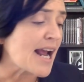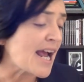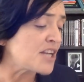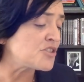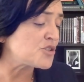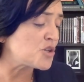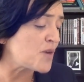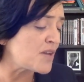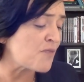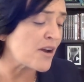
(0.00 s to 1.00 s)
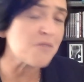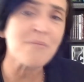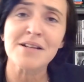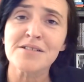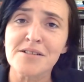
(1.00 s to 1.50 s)
and to
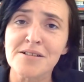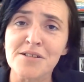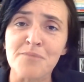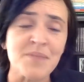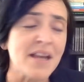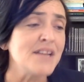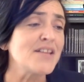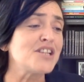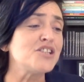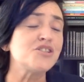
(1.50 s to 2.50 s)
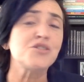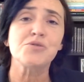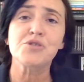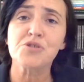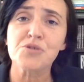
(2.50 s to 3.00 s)
environmentalism. That is to
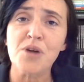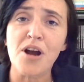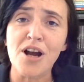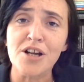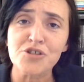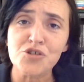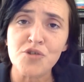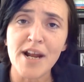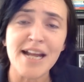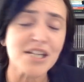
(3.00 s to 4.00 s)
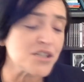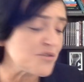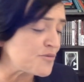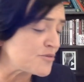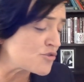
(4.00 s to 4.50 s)
do our trade,
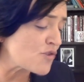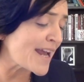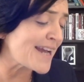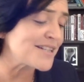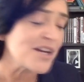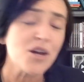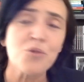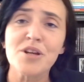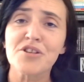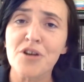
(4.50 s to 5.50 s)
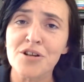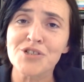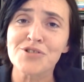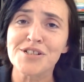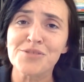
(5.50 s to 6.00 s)
to trade with
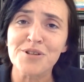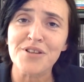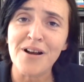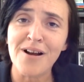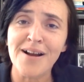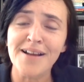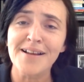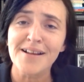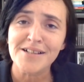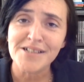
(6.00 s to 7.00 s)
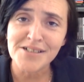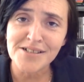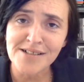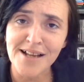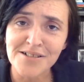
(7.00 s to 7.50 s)
countries with high
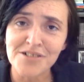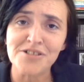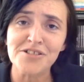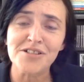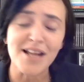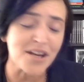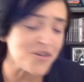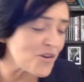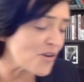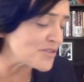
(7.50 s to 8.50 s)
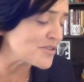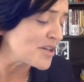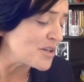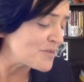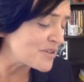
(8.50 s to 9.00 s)
standards and not
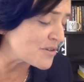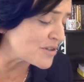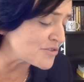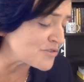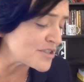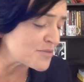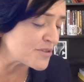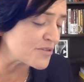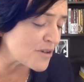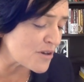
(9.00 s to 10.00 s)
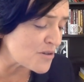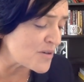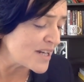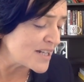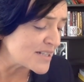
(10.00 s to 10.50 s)
with countries with
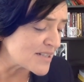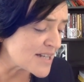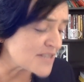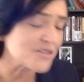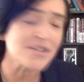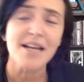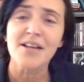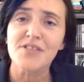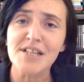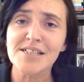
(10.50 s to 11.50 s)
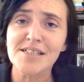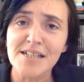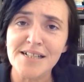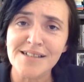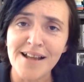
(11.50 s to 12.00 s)
low standards. This
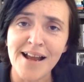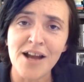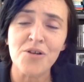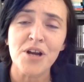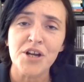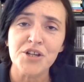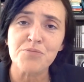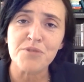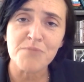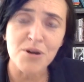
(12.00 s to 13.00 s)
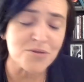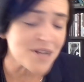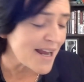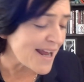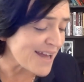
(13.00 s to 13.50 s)
is how you promote
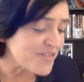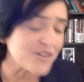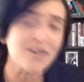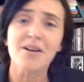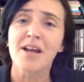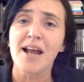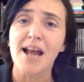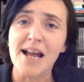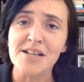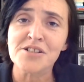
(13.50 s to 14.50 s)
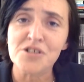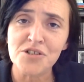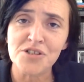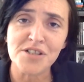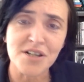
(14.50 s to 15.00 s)
ethical and good